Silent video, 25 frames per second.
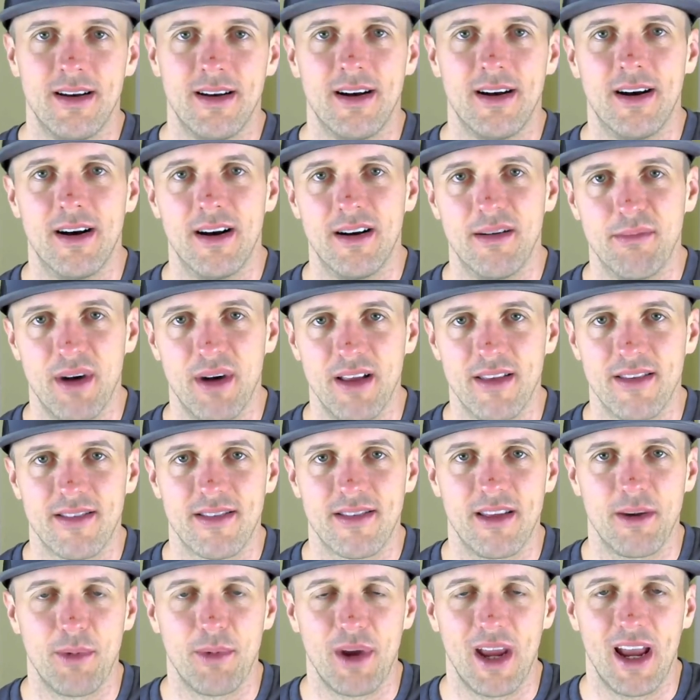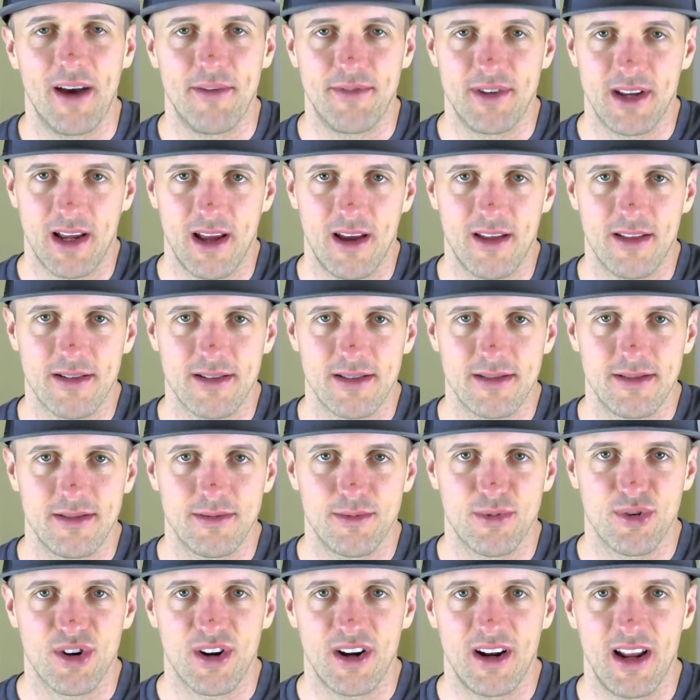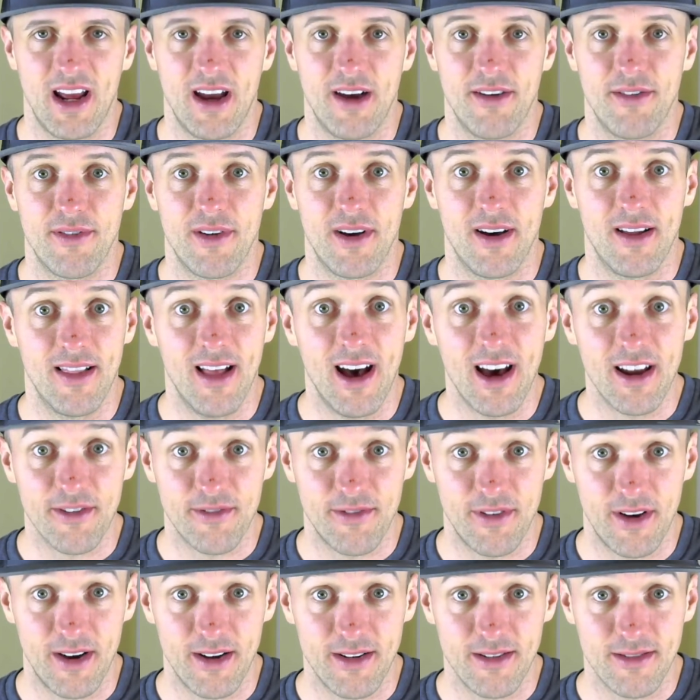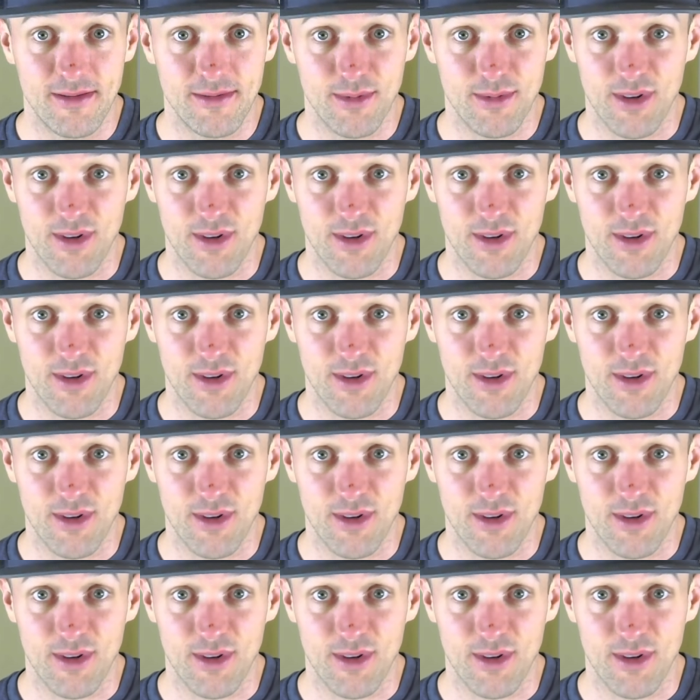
uh, months that we have together. We're going to have a lot of fun.